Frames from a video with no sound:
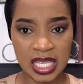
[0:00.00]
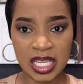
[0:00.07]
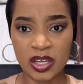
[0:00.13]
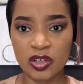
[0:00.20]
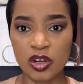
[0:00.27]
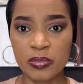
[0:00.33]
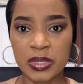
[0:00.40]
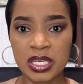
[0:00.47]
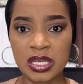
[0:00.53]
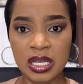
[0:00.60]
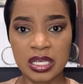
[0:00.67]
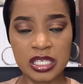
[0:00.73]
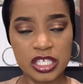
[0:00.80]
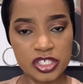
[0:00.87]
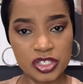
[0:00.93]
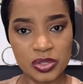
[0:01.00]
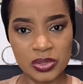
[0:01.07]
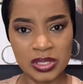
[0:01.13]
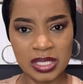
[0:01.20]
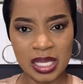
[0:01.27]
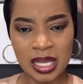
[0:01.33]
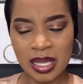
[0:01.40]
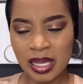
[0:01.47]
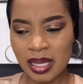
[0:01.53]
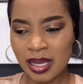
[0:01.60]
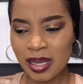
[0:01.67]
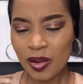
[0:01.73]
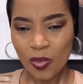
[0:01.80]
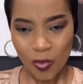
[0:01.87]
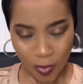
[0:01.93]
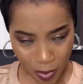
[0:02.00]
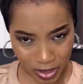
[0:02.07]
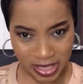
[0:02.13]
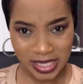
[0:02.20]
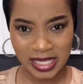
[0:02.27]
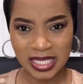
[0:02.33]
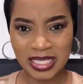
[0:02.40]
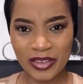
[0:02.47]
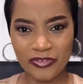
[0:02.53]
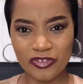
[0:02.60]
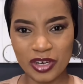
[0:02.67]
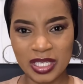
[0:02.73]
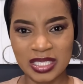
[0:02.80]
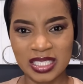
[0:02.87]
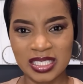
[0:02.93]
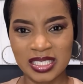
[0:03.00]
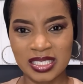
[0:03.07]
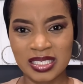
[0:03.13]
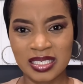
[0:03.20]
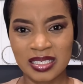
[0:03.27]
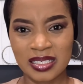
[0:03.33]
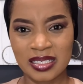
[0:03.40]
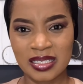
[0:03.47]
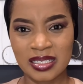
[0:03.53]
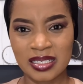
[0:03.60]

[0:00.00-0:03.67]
economic issues. What is the difference?